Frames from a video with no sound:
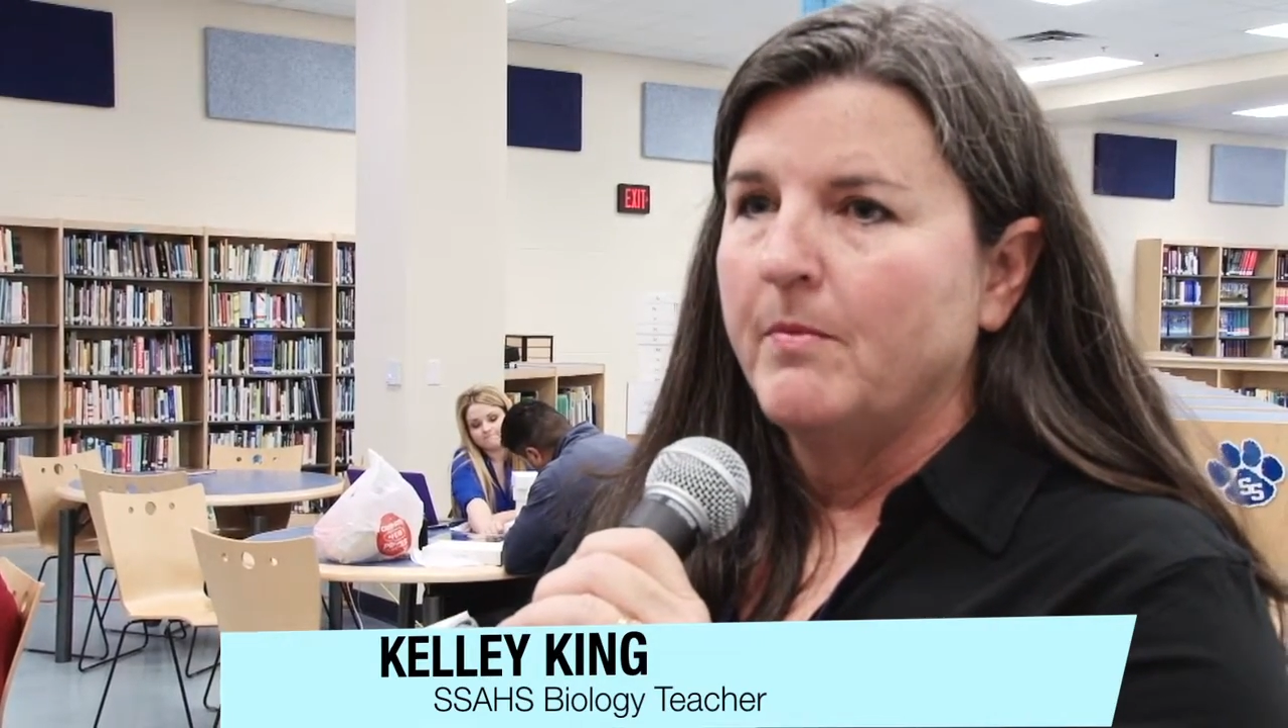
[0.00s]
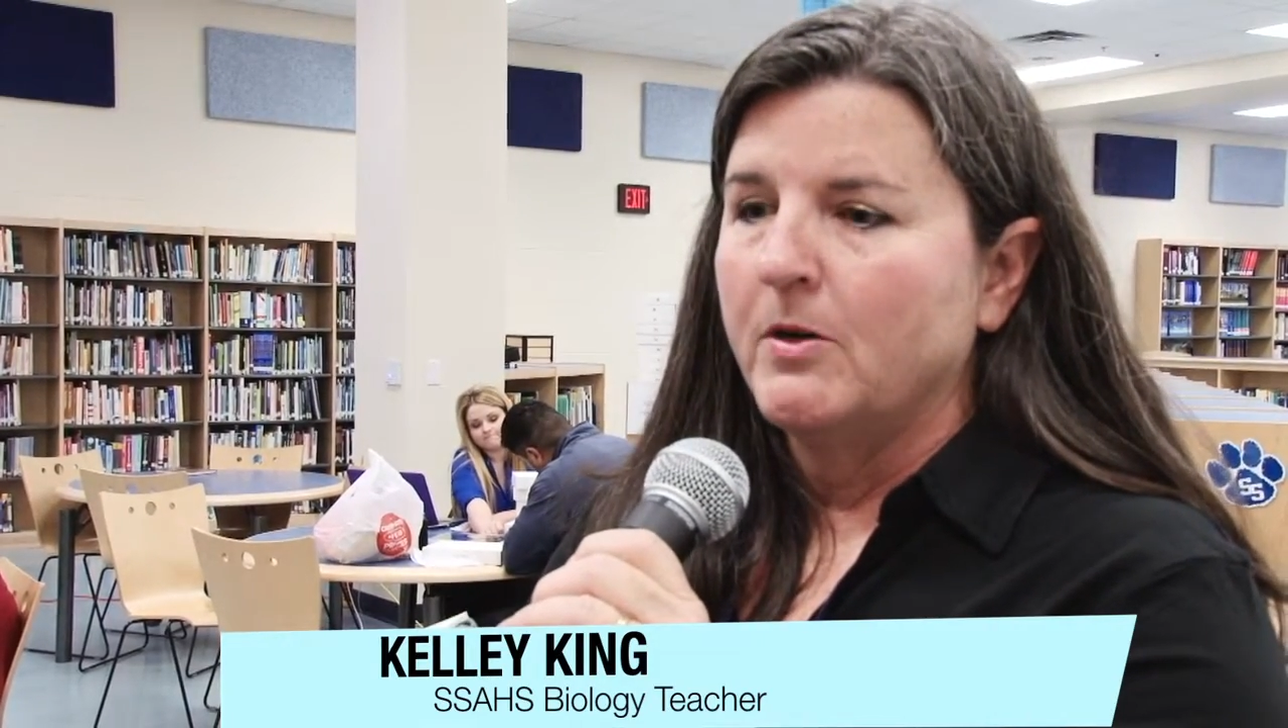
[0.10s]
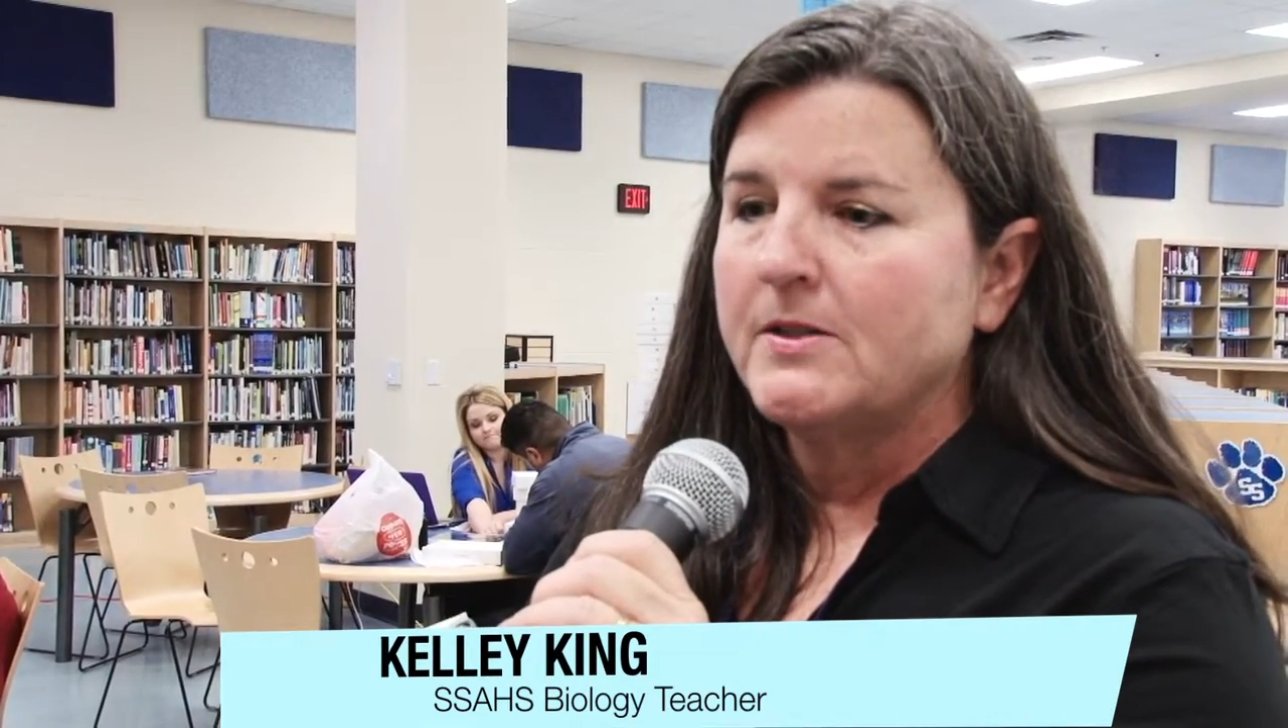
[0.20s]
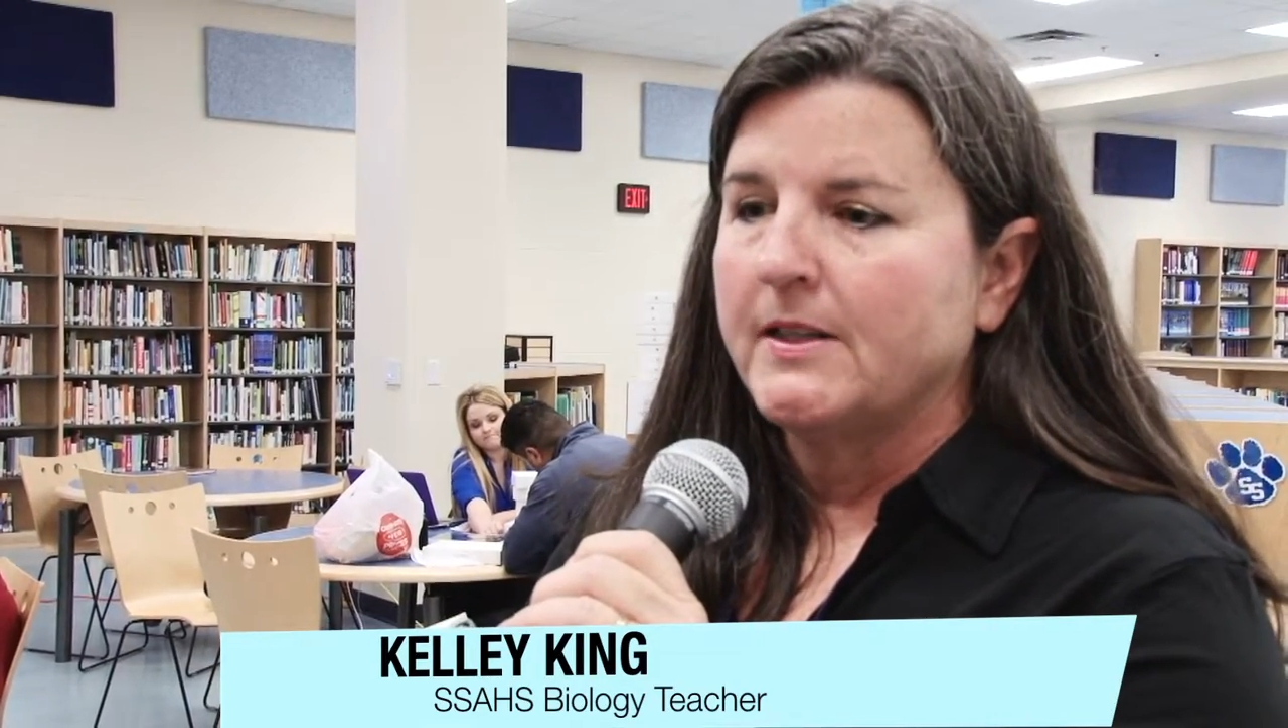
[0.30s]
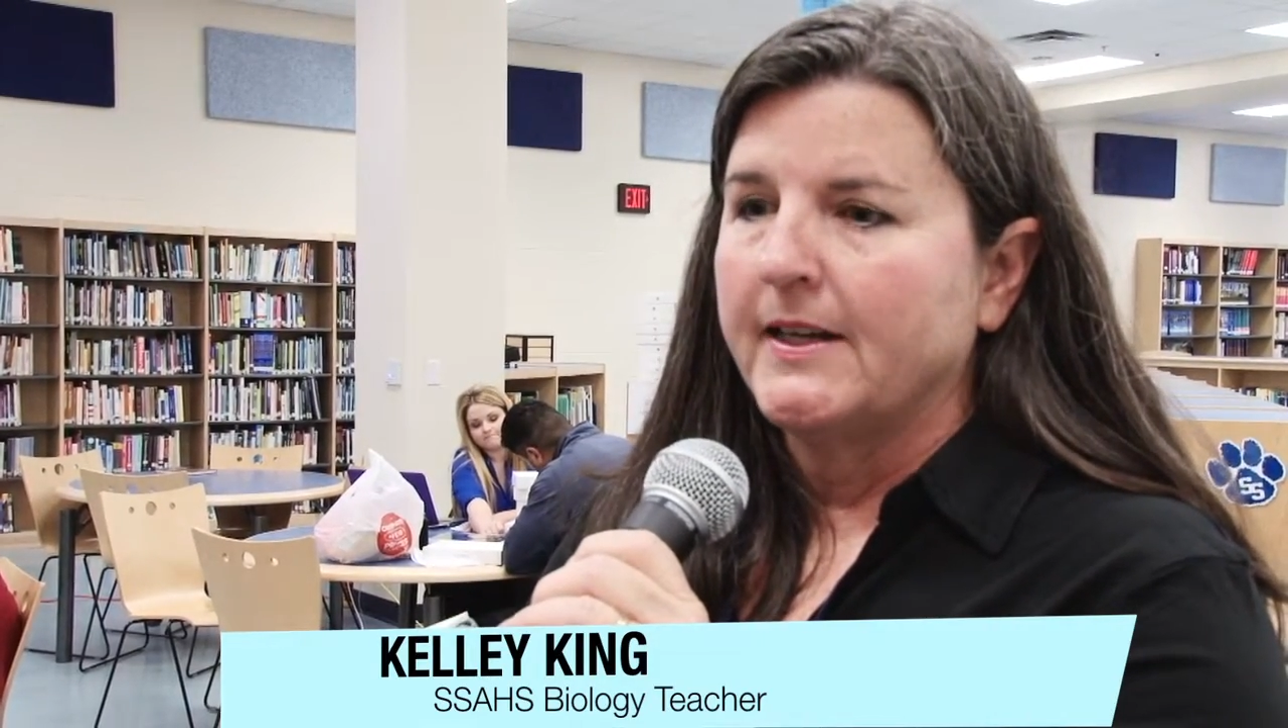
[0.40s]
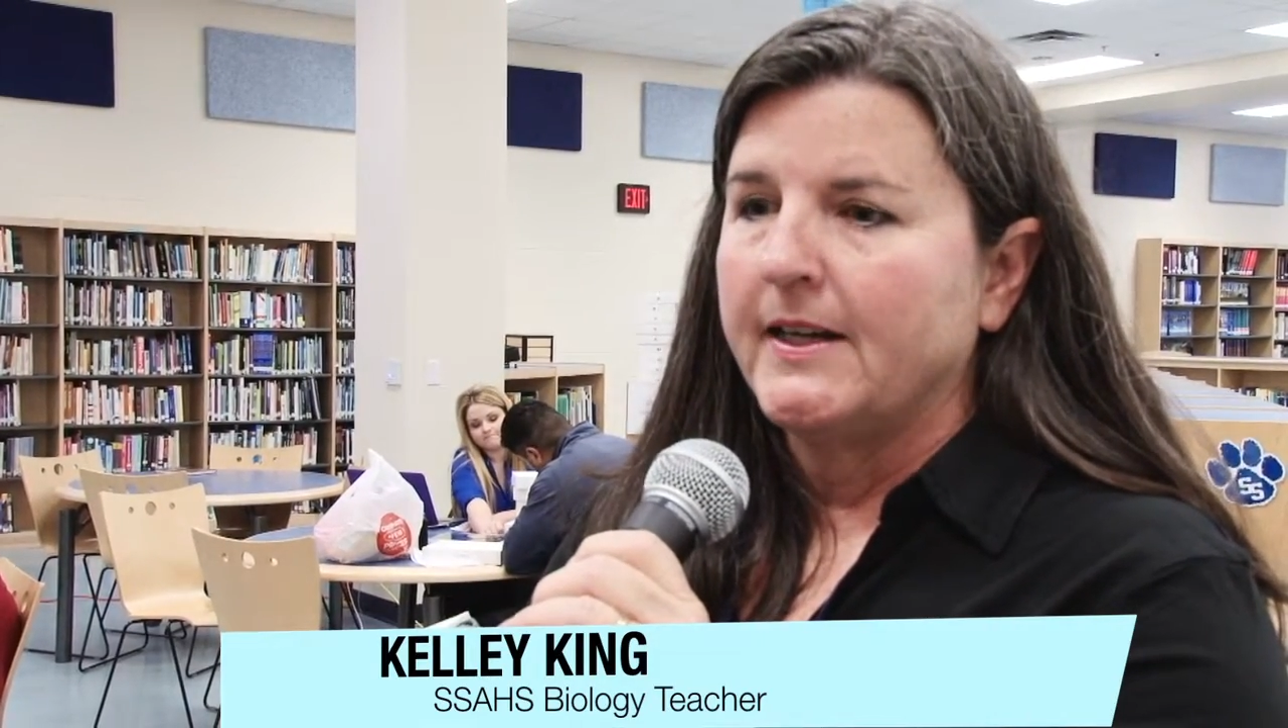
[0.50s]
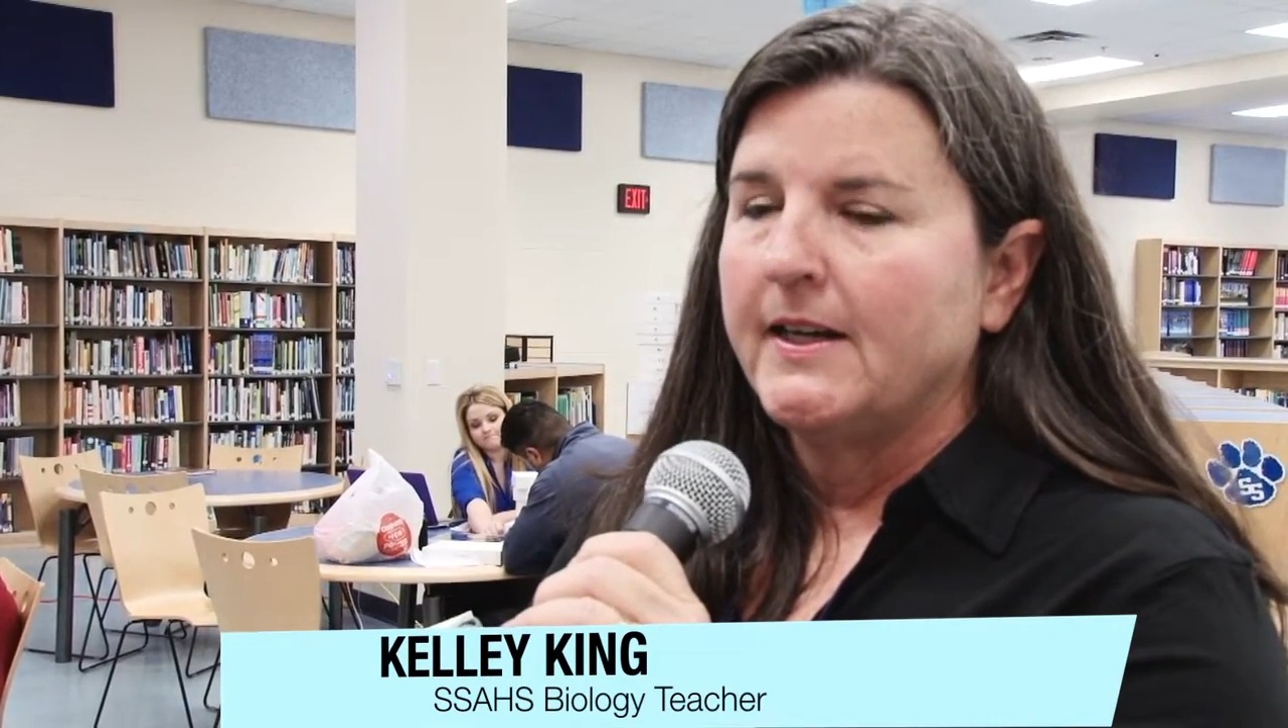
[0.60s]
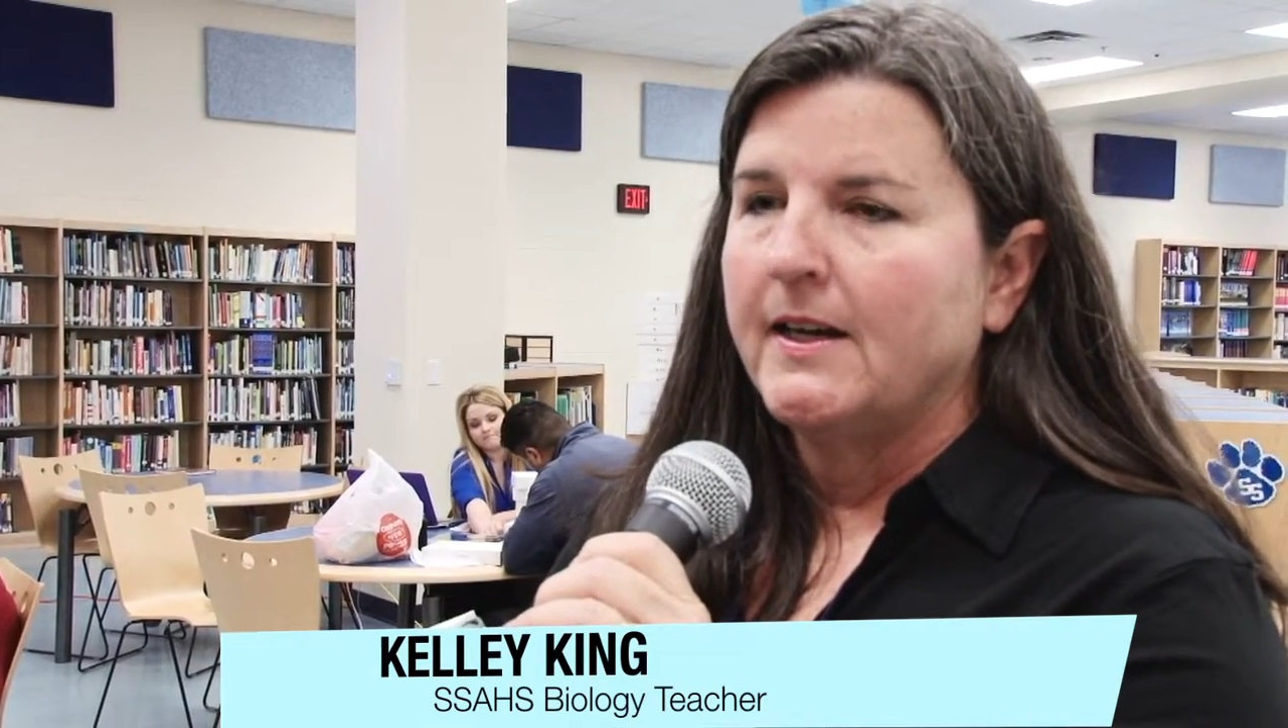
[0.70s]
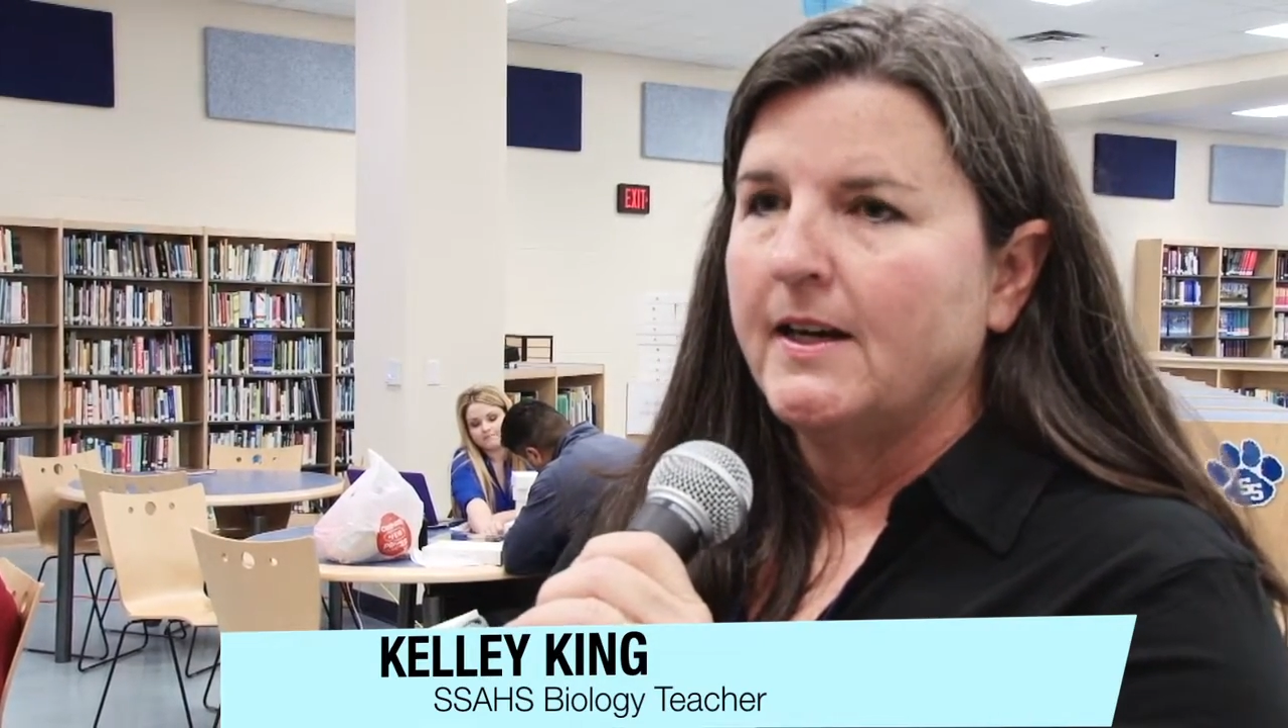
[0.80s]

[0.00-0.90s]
mostly